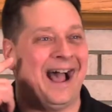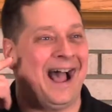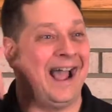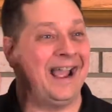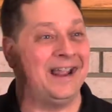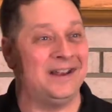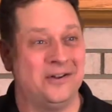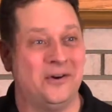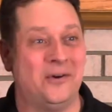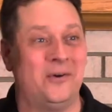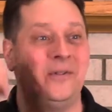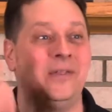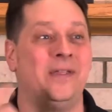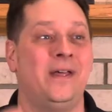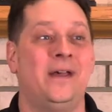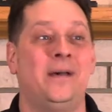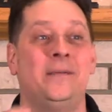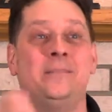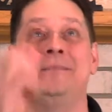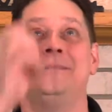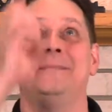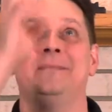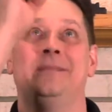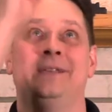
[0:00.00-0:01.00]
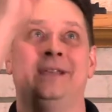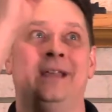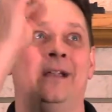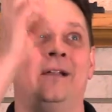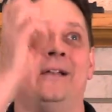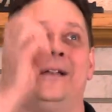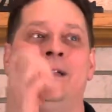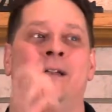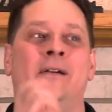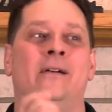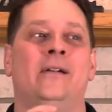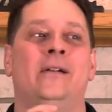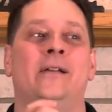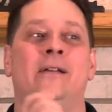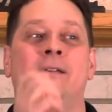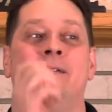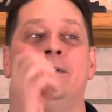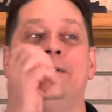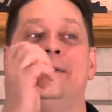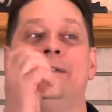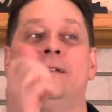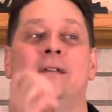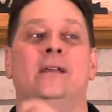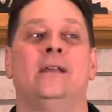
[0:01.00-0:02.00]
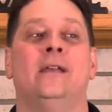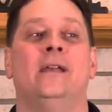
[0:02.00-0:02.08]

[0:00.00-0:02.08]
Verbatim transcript: I know them. There, there it is.